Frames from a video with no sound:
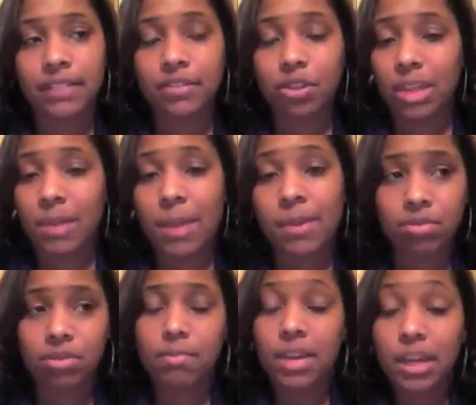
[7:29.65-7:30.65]
even though they may
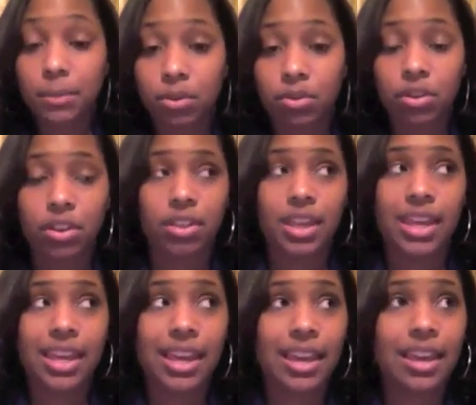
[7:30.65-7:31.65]
be minimal, we
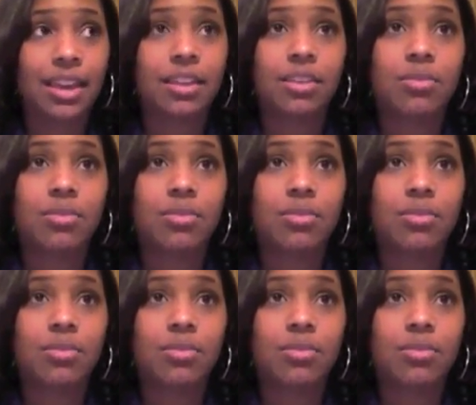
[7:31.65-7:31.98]
can't